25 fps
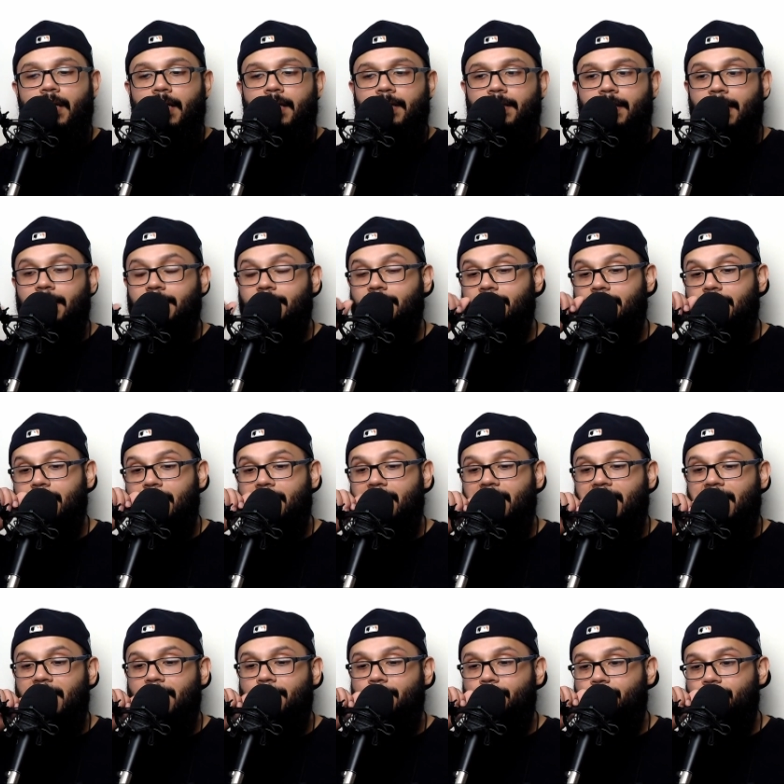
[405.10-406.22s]
Not to say
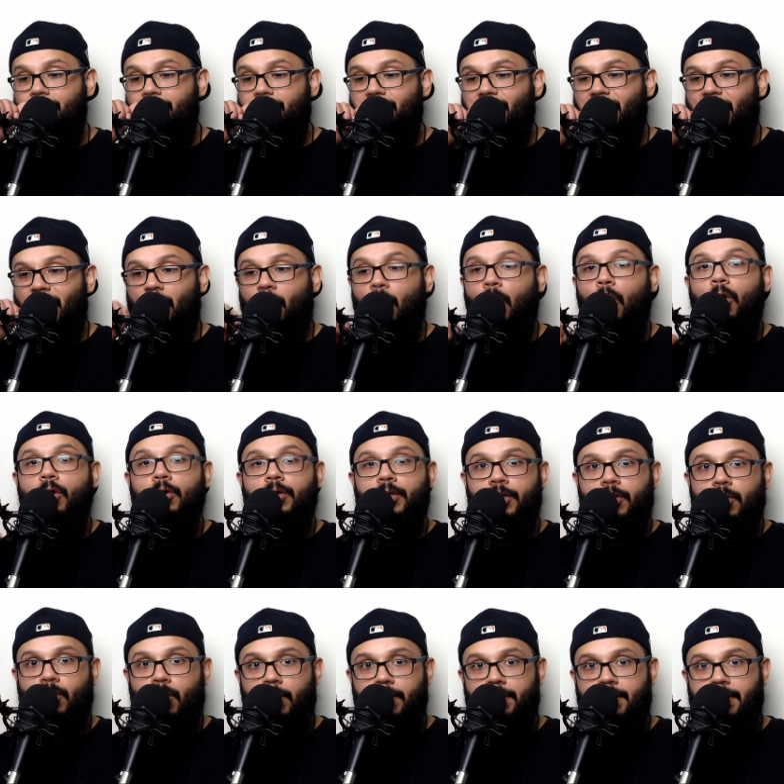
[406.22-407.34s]
that they're all good
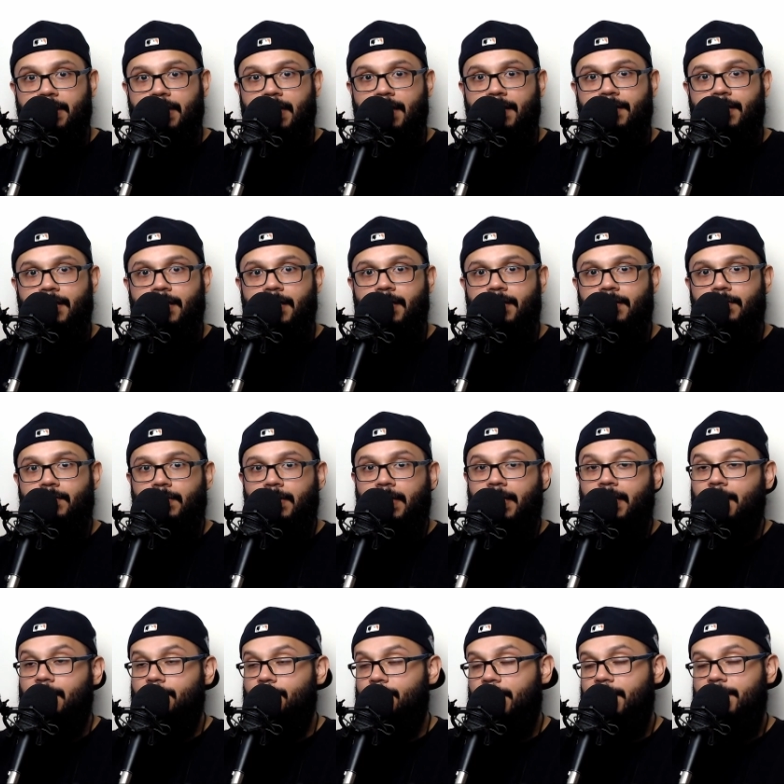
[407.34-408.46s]
courses out there. Like
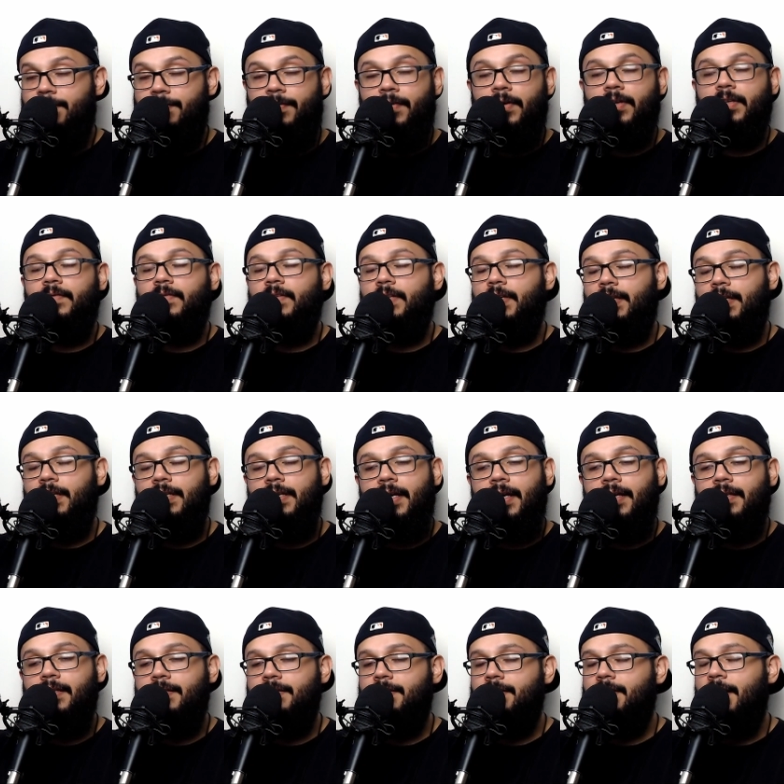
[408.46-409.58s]
I made fun of the other day,
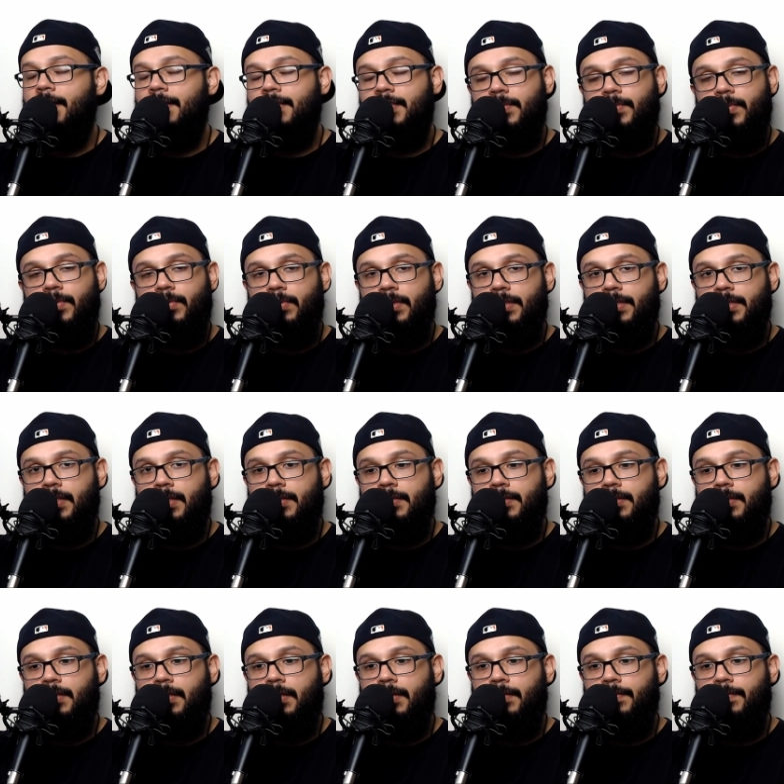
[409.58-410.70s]
there's tons of people that sell
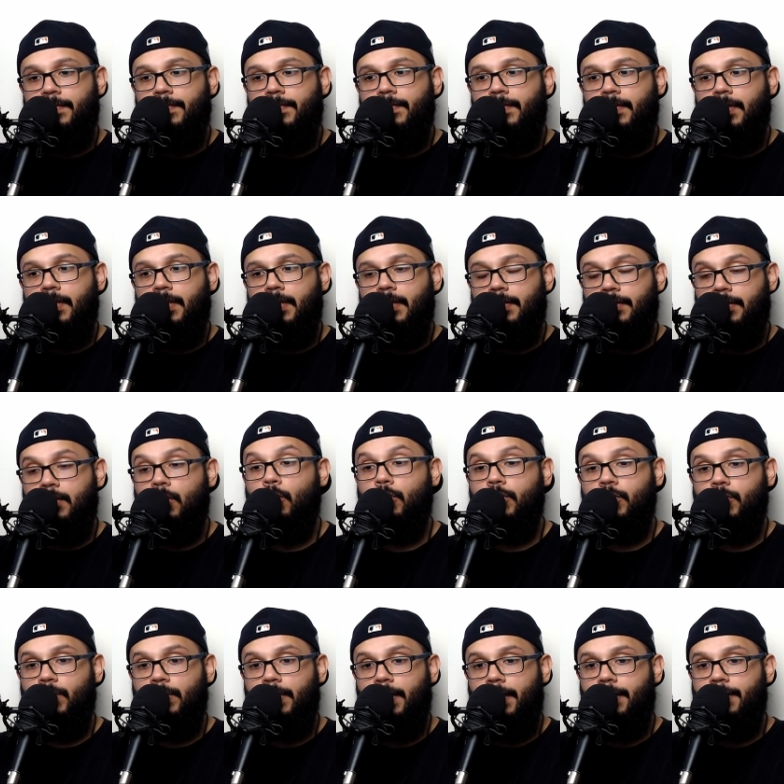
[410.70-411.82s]
stuff,
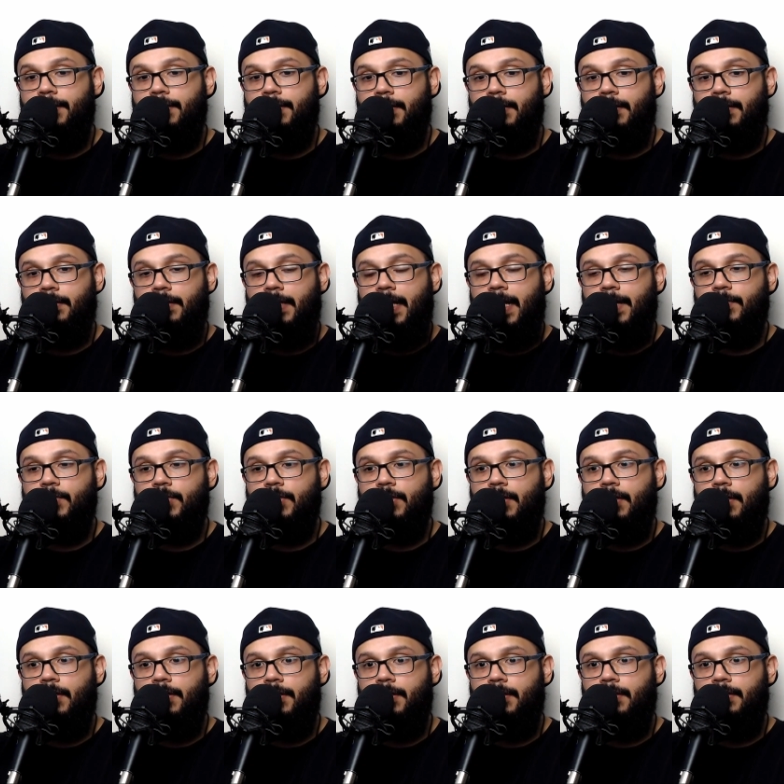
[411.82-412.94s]
course related to
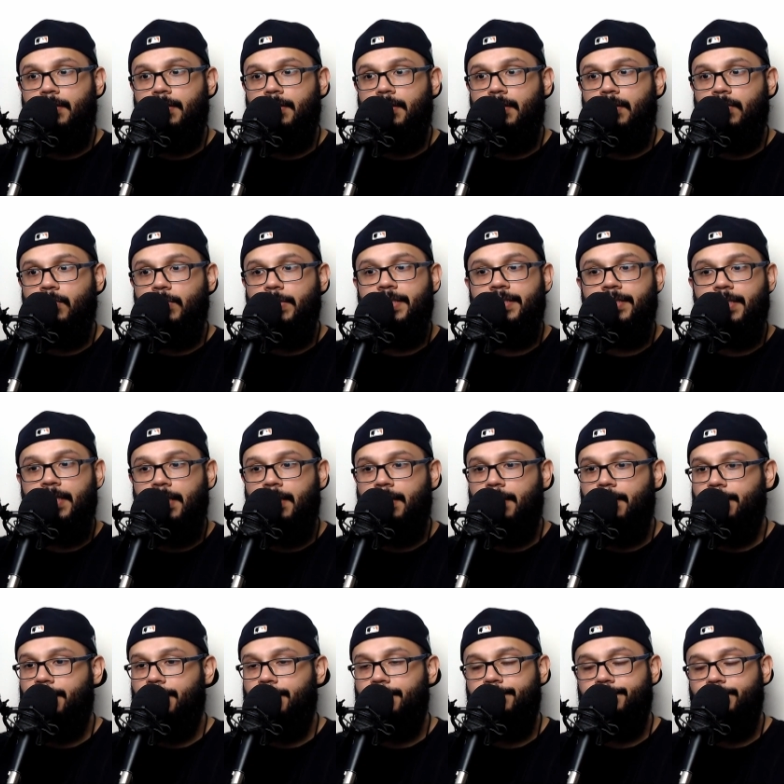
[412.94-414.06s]
Amazon and
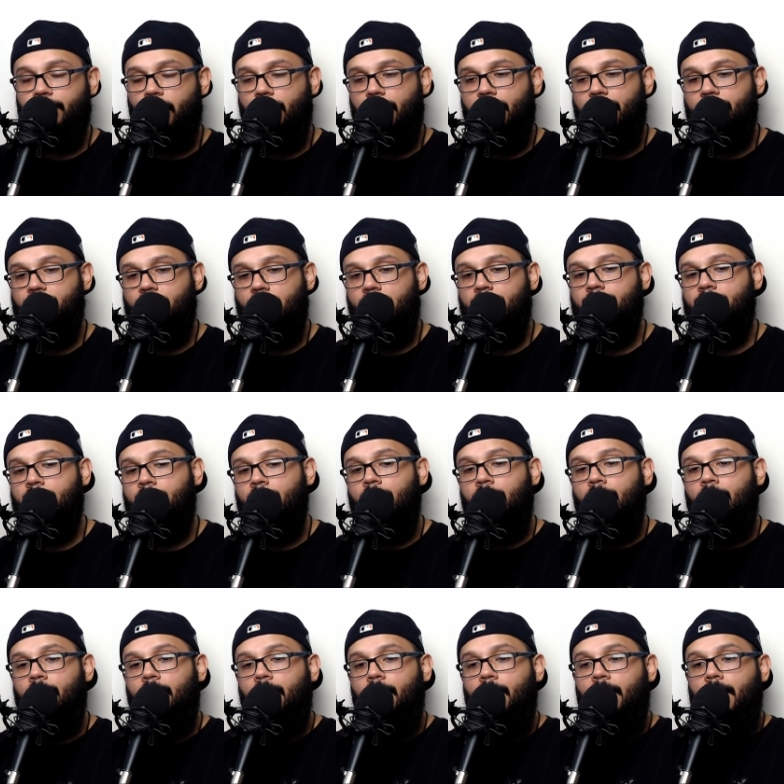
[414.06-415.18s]
reselling and all that jazz.
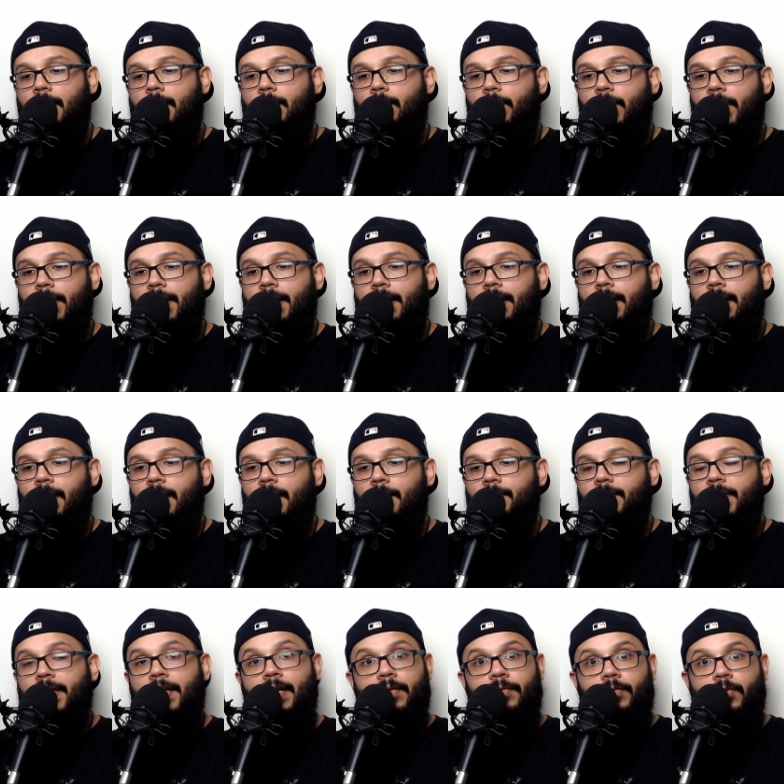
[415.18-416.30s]
But
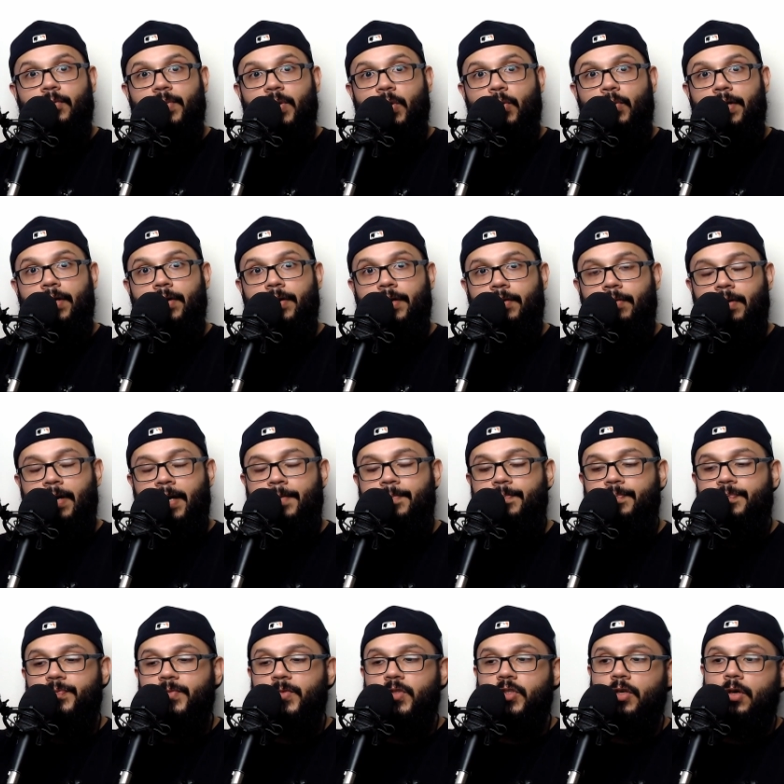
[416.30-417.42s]
be careful, be wary, right?
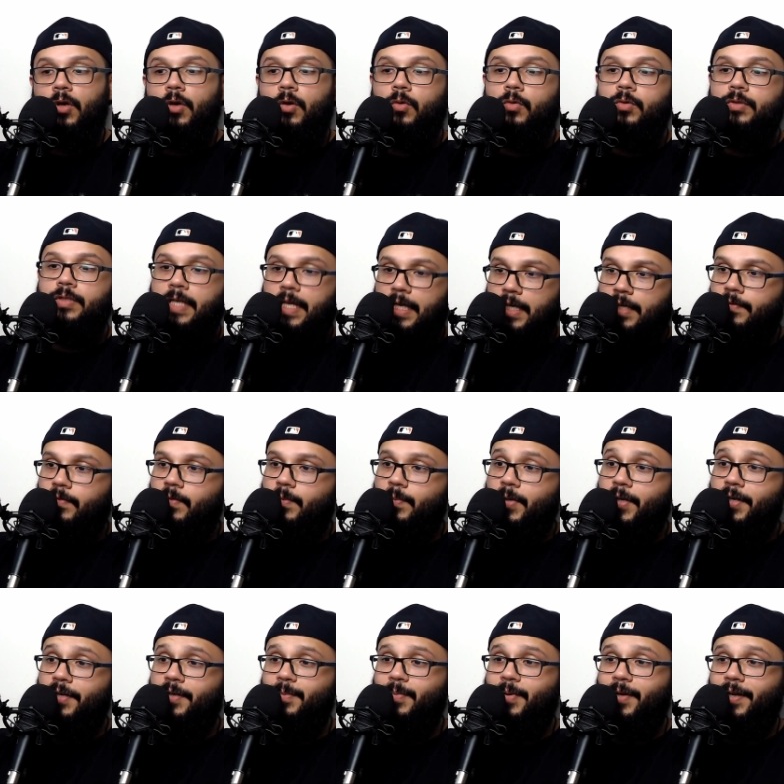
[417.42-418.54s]
So take it from
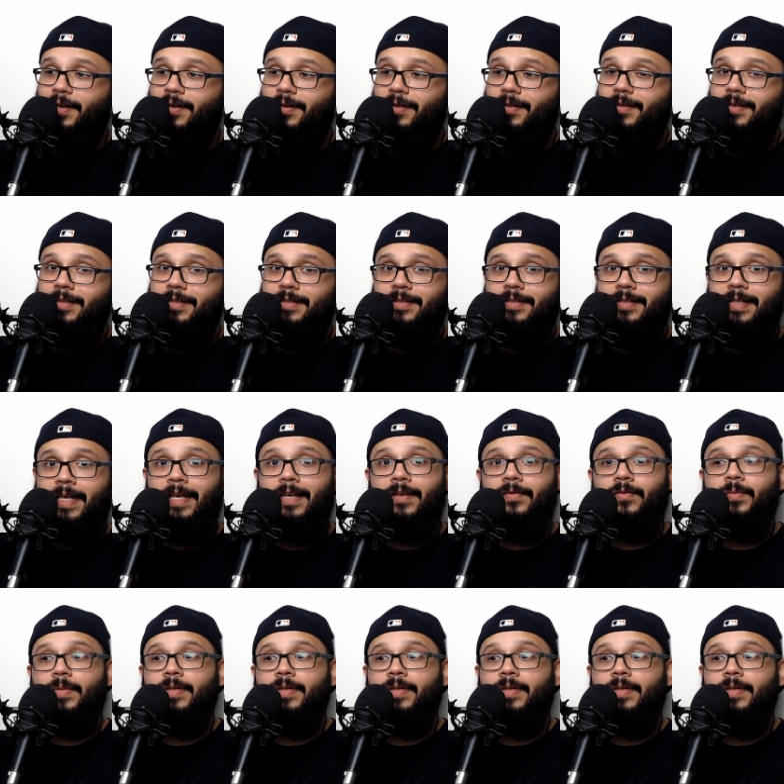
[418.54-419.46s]
Bearded Pigger, take it from